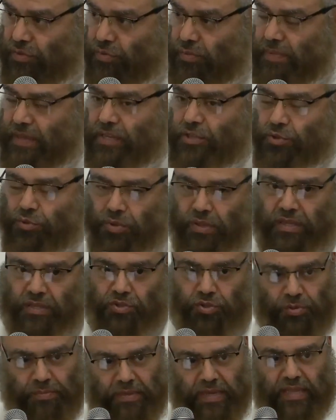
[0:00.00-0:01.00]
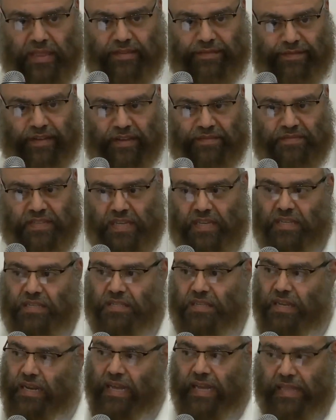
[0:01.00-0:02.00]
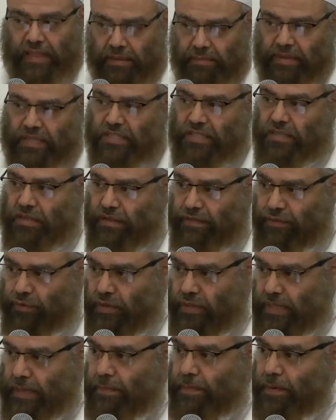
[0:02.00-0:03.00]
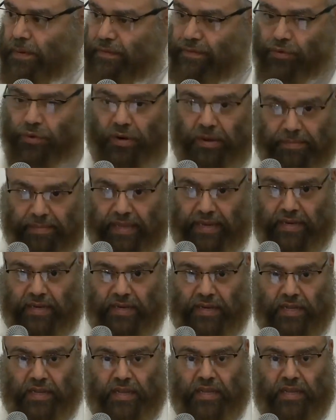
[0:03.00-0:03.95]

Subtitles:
To make sure that you make the 5 daily salah in the masjid, for example, if you're a man.